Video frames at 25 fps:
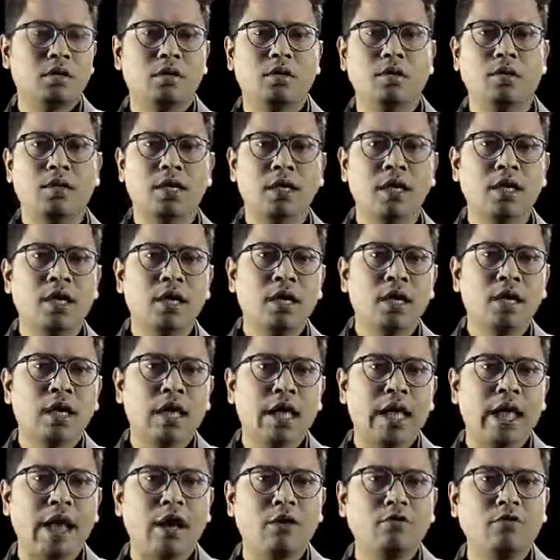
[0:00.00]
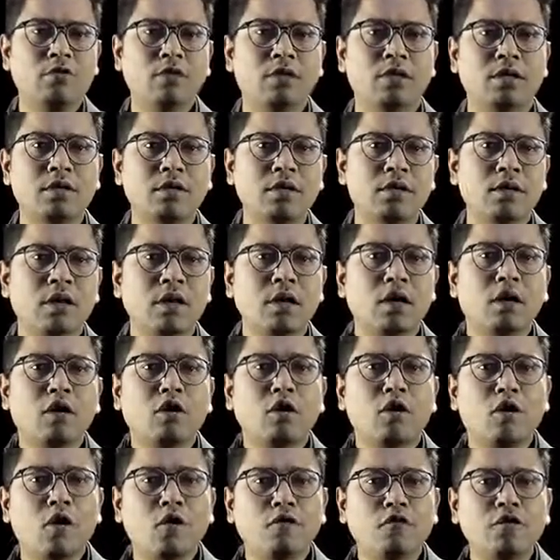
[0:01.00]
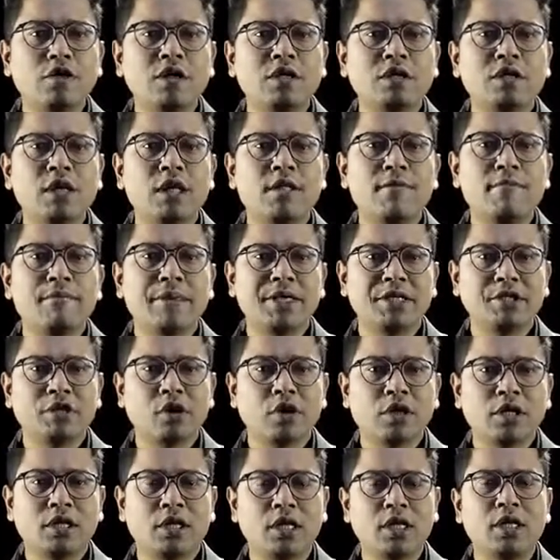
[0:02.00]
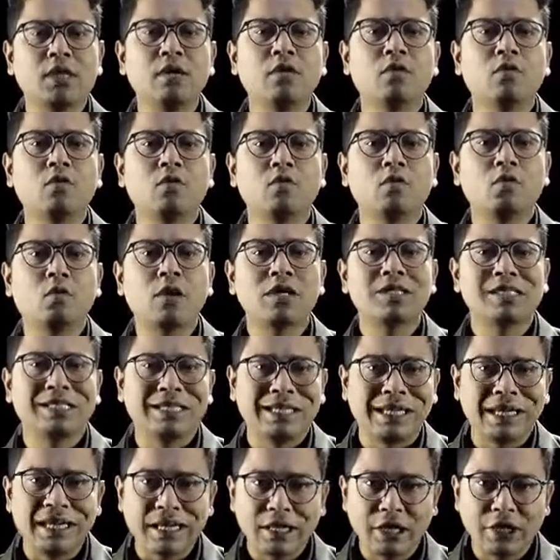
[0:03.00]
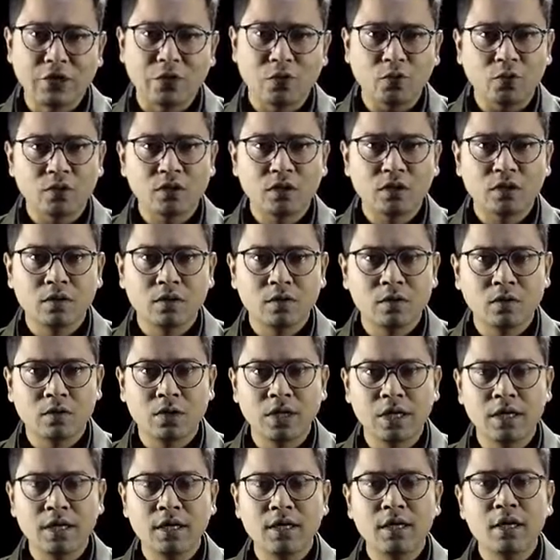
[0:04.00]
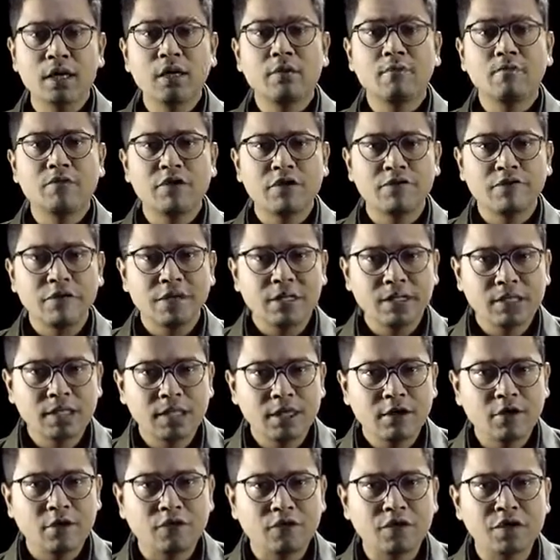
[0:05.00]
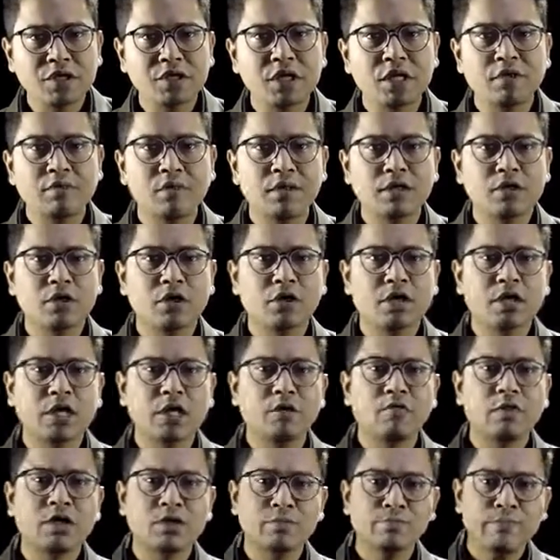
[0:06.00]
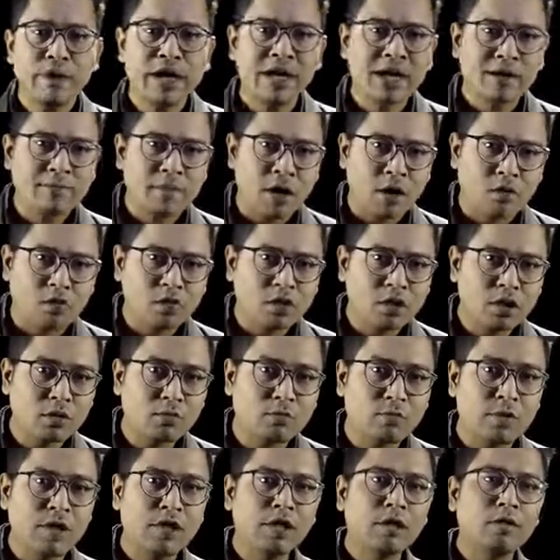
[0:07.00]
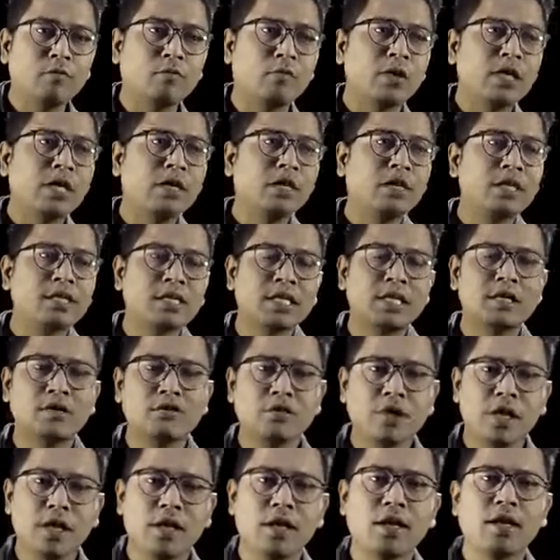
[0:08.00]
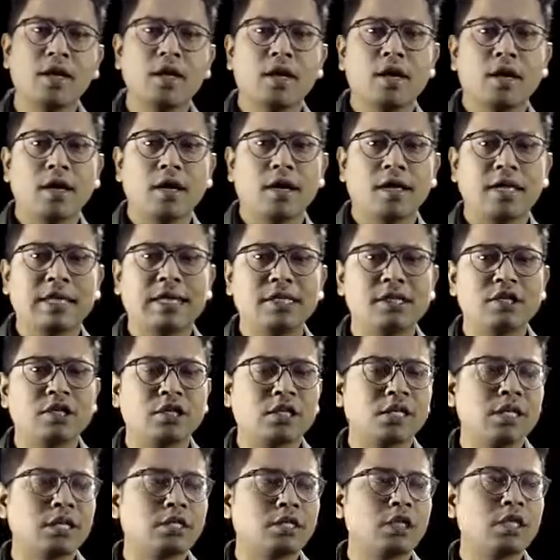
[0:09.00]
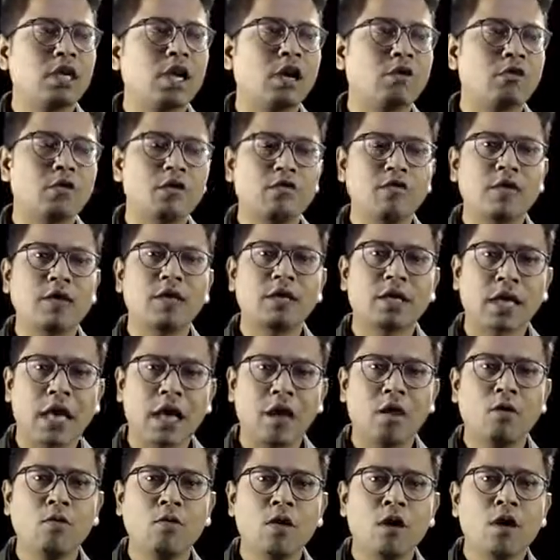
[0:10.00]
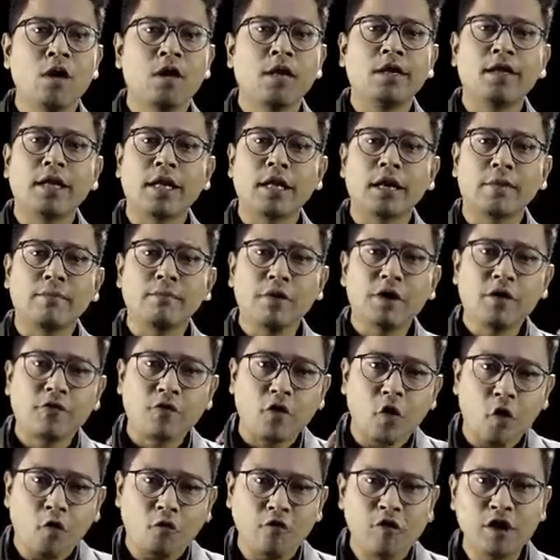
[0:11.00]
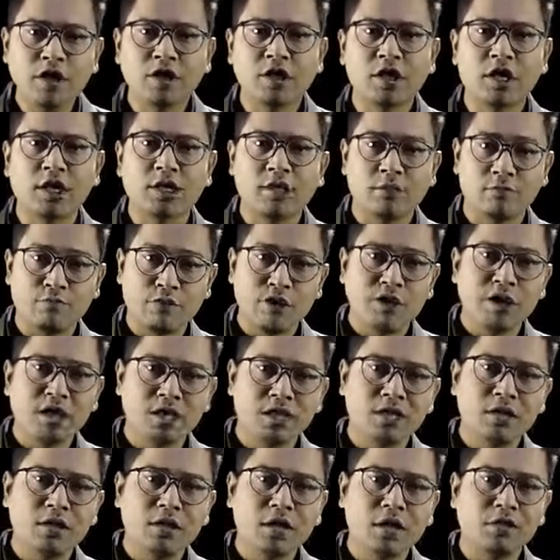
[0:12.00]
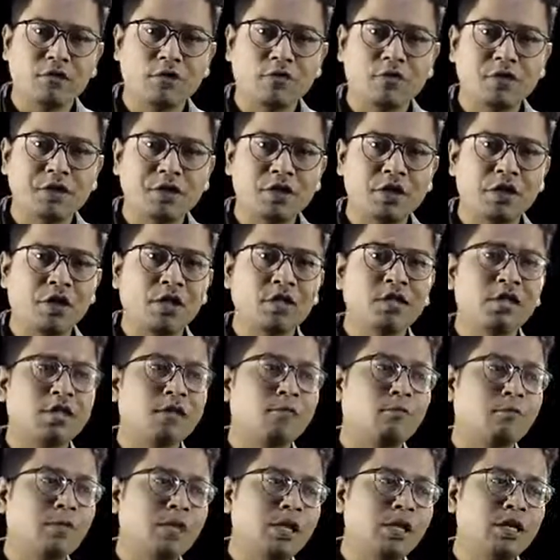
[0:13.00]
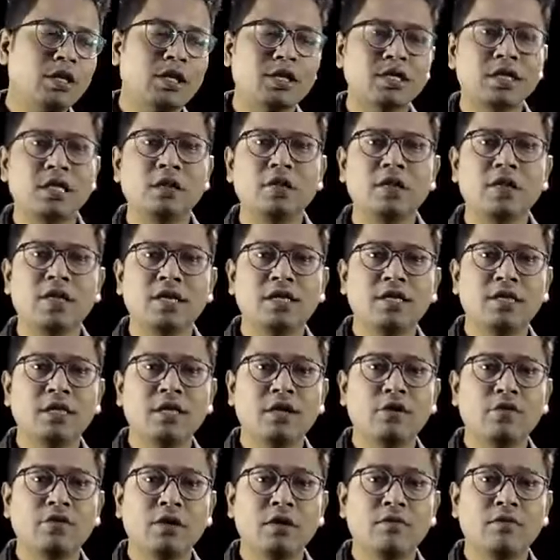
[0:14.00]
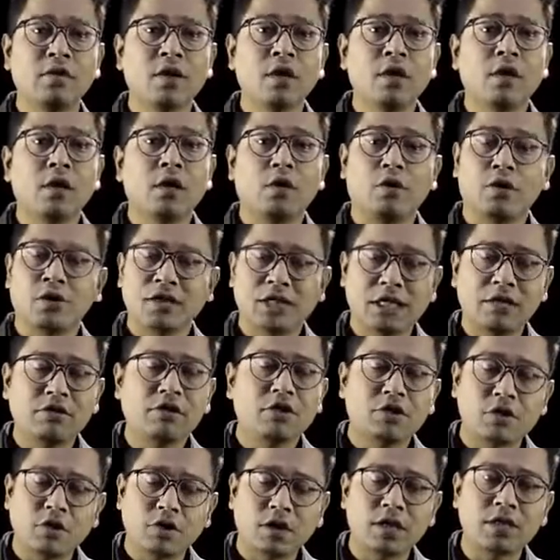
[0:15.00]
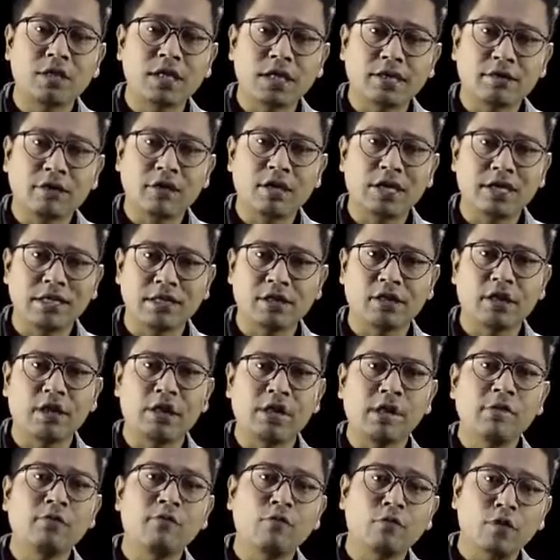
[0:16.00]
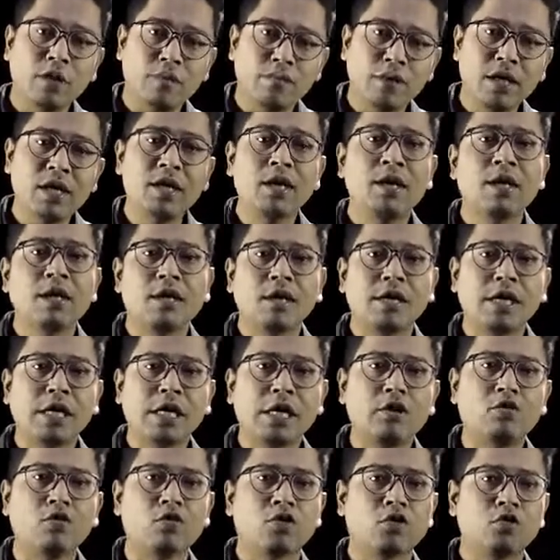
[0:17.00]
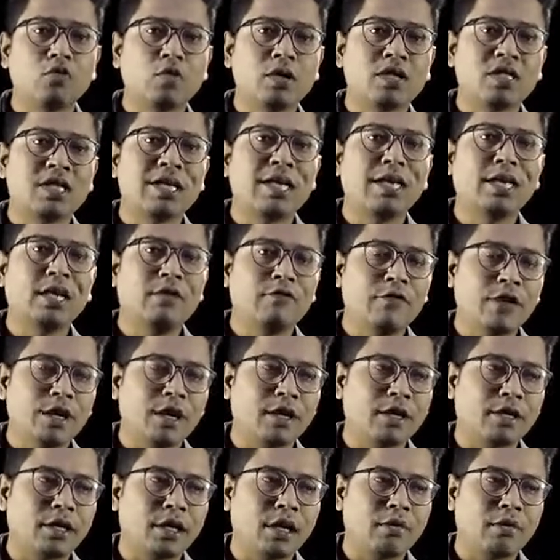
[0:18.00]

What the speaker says: okay, out here official majority was reduced. Okay, previously official majority was paramount within the central legislature. However, now the number of officials, British Indian officials within the central executive or central legislative will be reduced to a significant